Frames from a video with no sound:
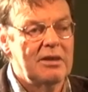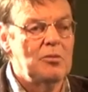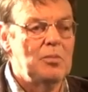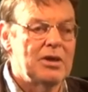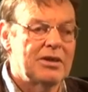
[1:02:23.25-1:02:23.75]
It
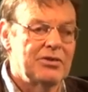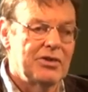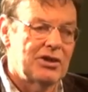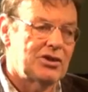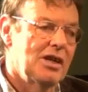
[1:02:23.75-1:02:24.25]
would be a
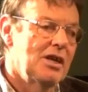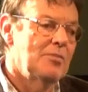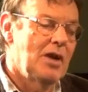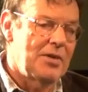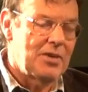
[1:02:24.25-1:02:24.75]
condition.
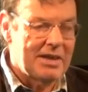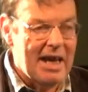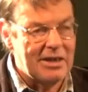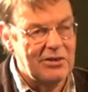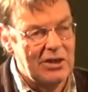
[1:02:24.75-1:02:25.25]
But I think
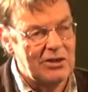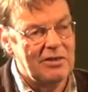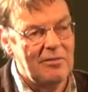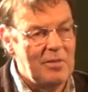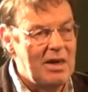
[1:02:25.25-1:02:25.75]
that
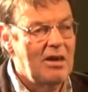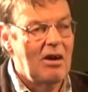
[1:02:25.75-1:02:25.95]
condition of, me,